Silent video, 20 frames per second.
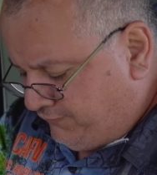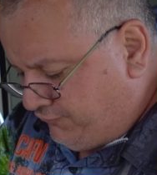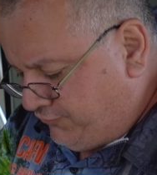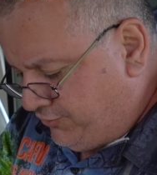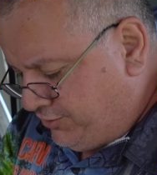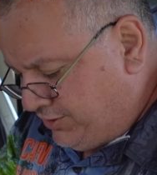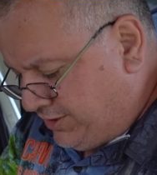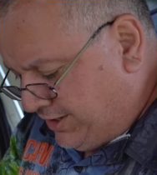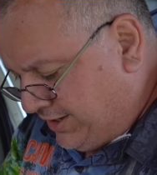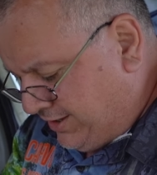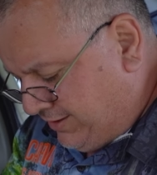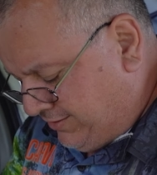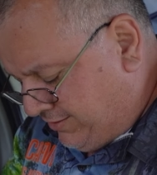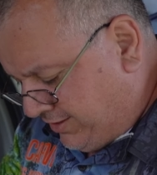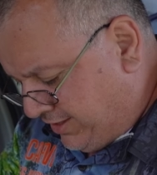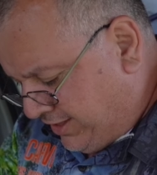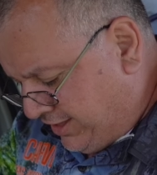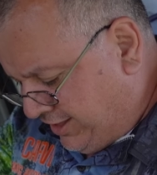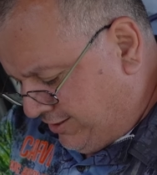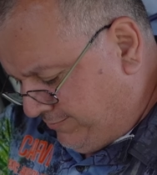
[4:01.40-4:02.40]
a few
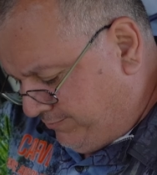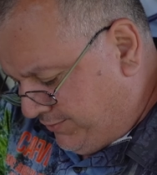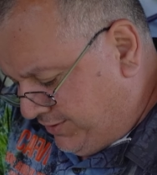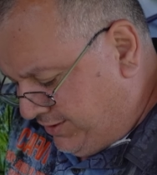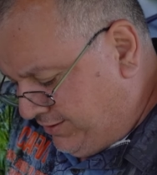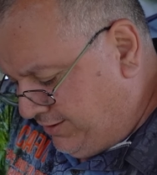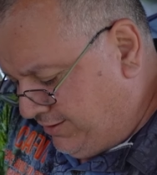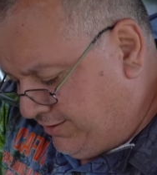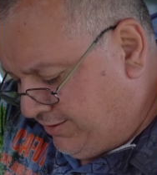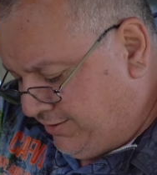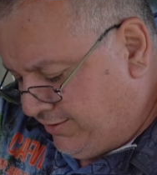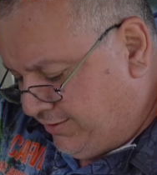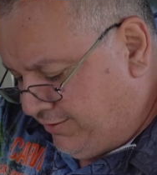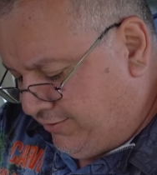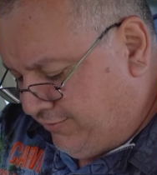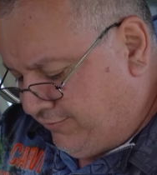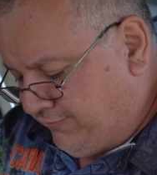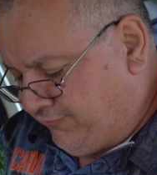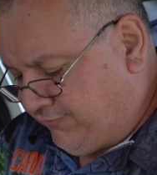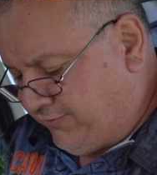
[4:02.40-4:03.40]
days camping
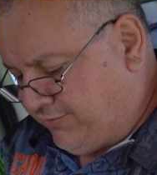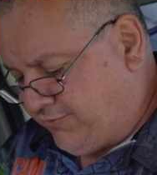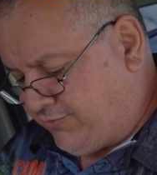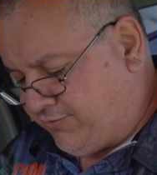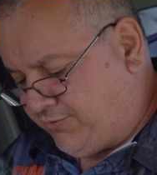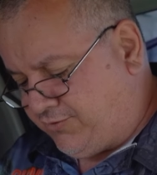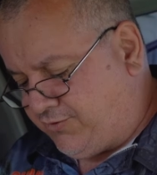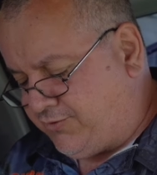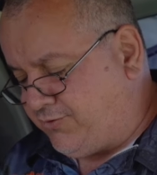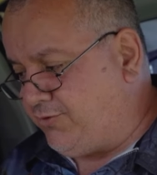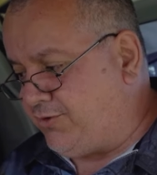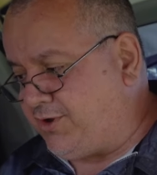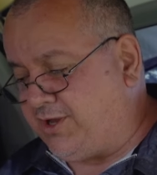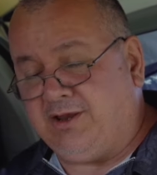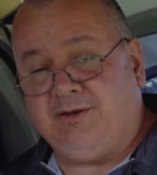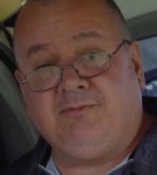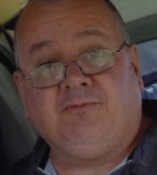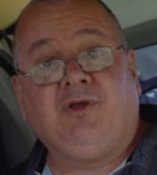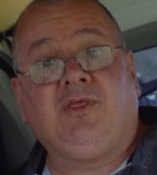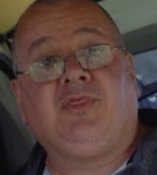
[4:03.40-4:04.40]
just
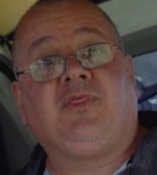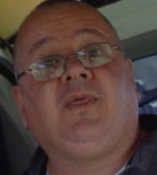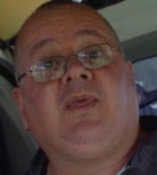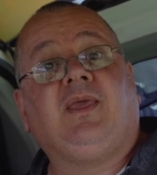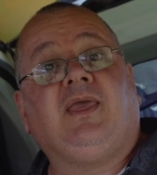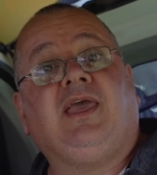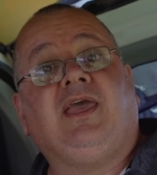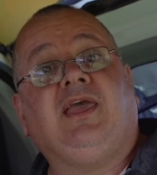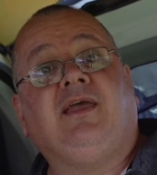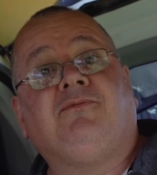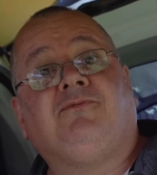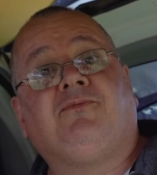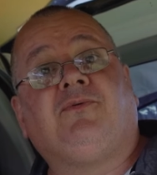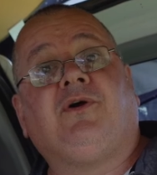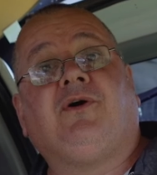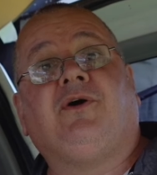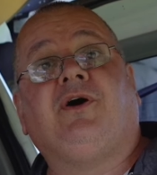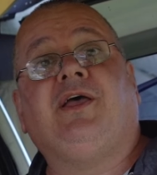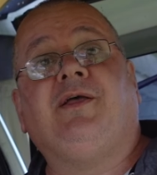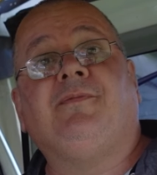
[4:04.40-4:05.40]
cooking with the air
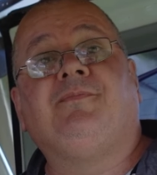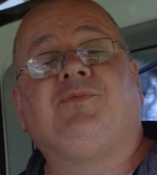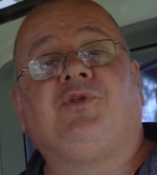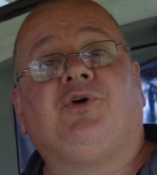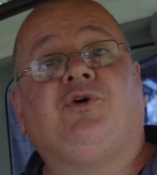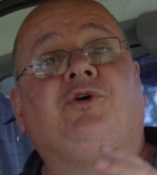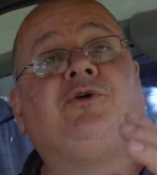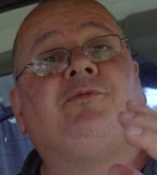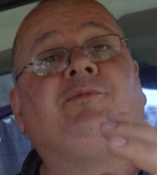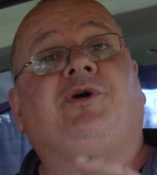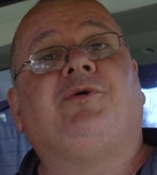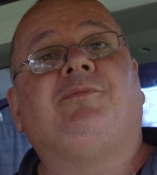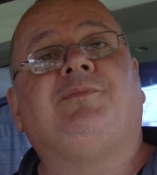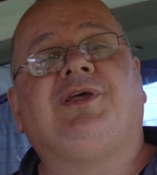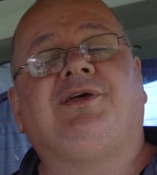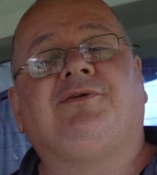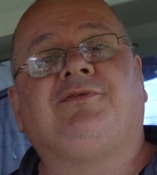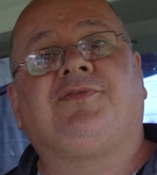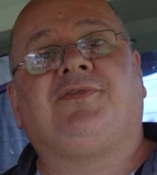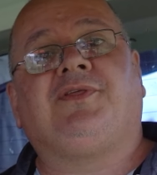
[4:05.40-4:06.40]
fryer, all my
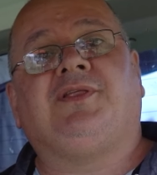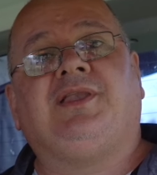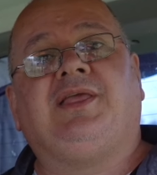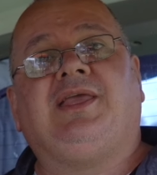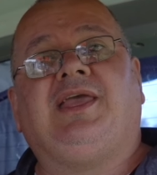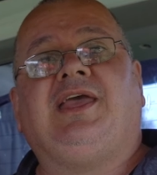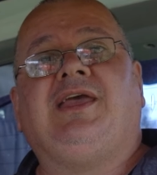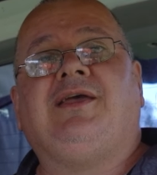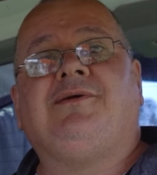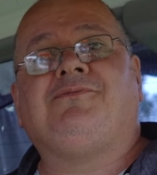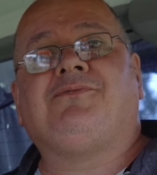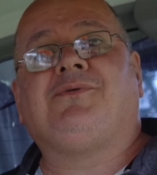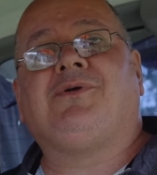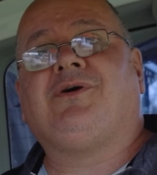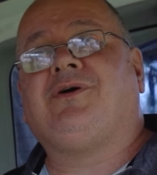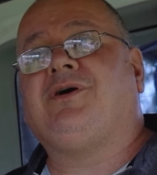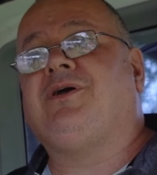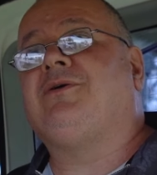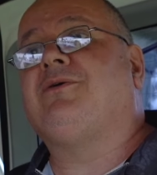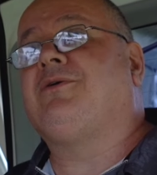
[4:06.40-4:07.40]
meals in the air
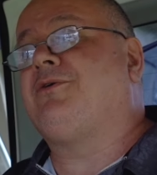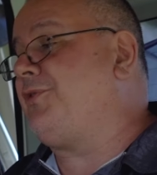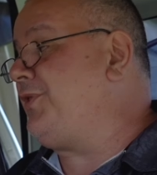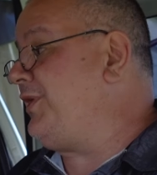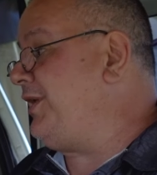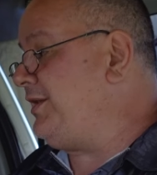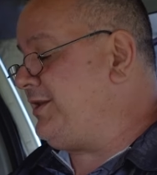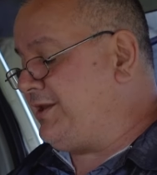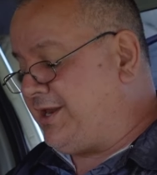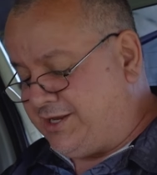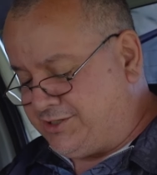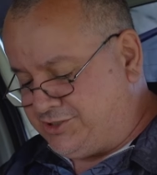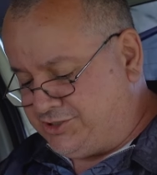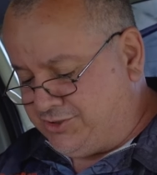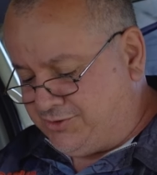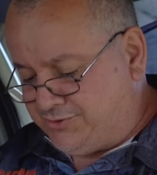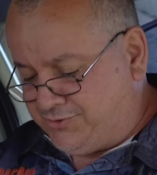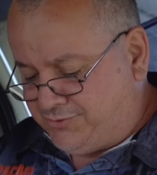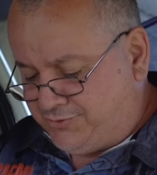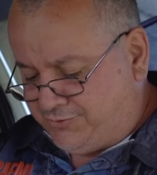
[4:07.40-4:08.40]
fryer or the
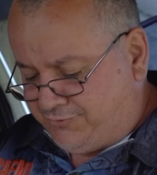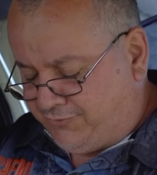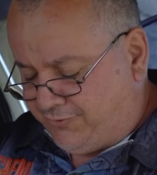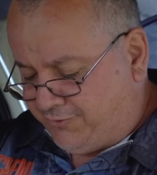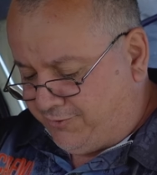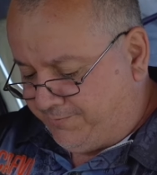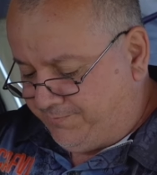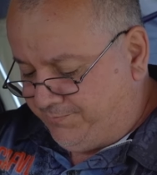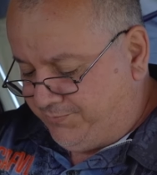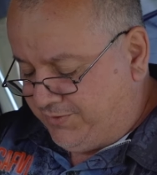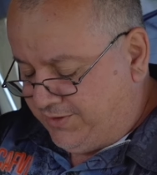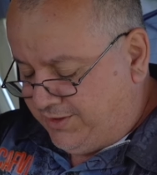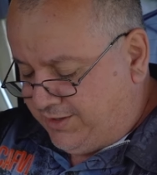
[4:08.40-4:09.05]
induction cooktop.